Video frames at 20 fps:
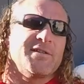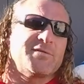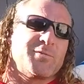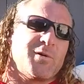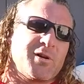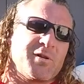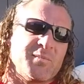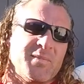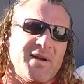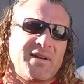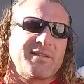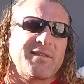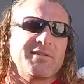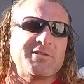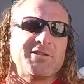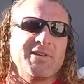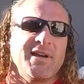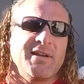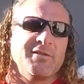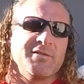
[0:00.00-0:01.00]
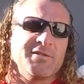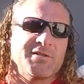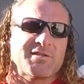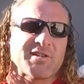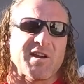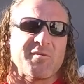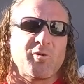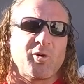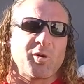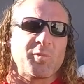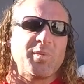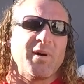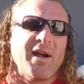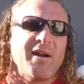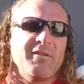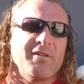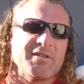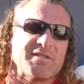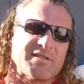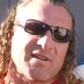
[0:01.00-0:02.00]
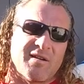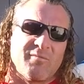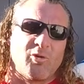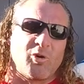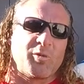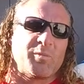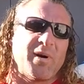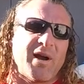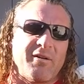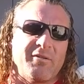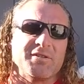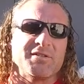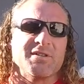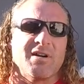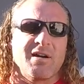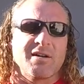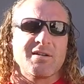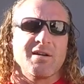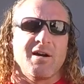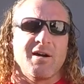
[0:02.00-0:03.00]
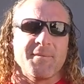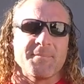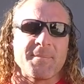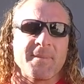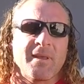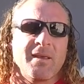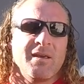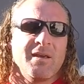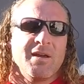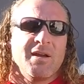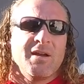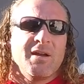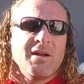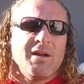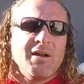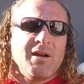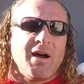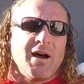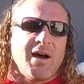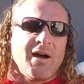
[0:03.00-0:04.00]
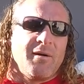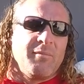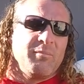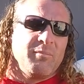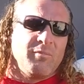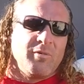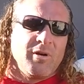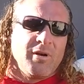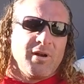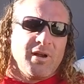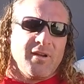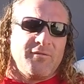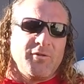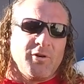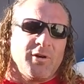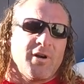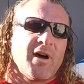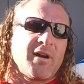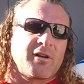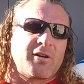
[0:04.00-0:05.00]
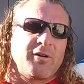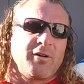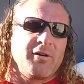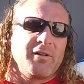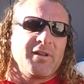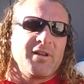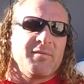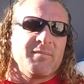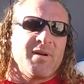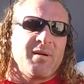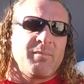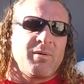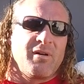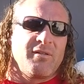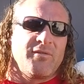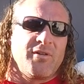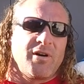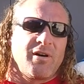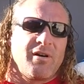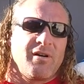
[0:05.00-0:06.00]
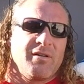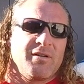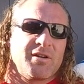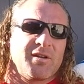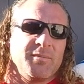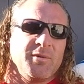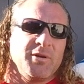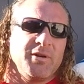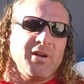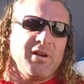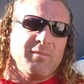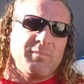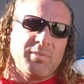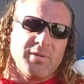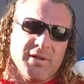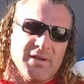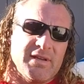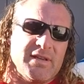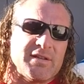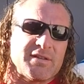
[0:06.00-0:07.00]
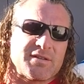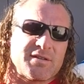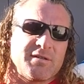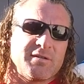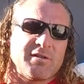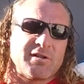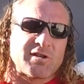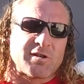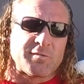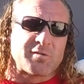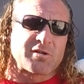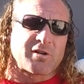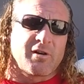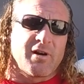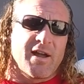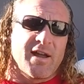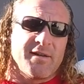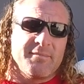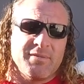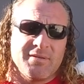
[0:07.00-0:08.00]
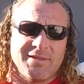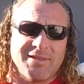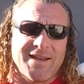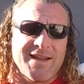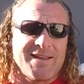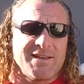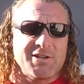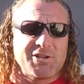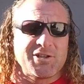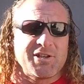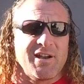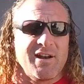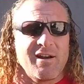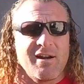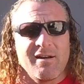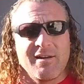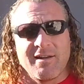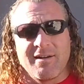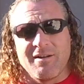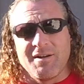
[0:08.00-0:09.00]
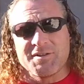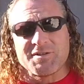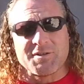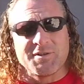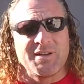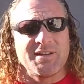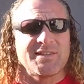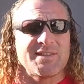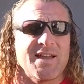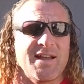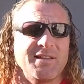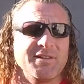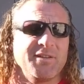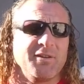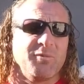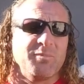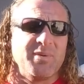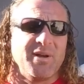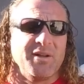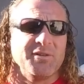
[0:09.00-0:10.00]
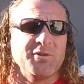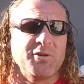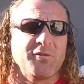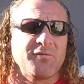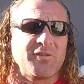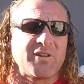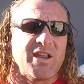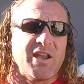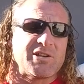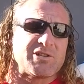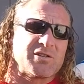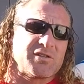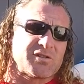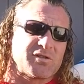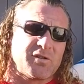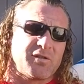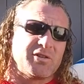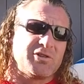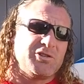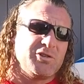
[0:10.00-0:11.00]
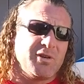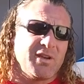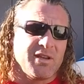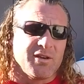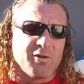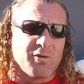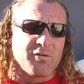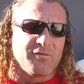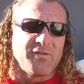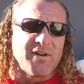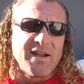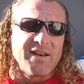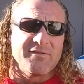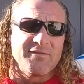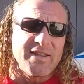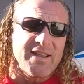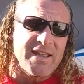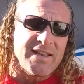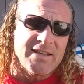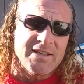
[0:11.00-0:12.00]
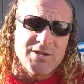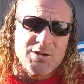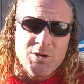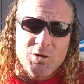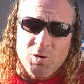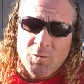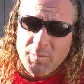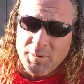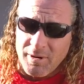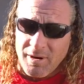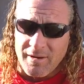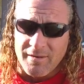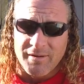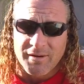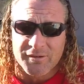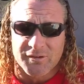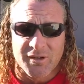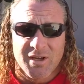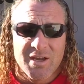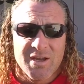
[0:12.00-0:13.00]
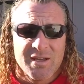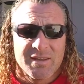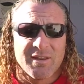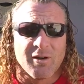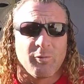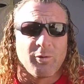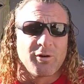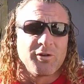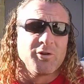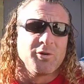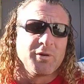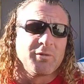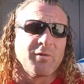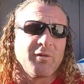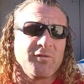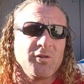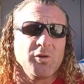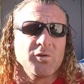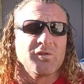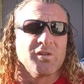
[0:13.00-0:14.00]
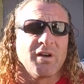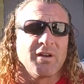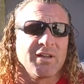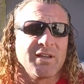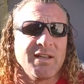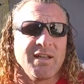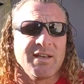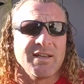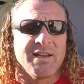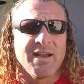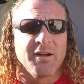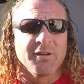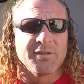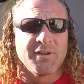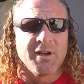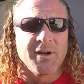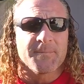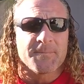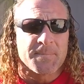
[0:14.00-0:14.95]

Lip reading: welcome back to the channel, Cyborg Pirate, cyborgpirate.com. If you're not currently a member of our community, please subscribe, like, share, and also hit that little bell notification so that you get notified of any new products that we're doing reviews on and getting out there.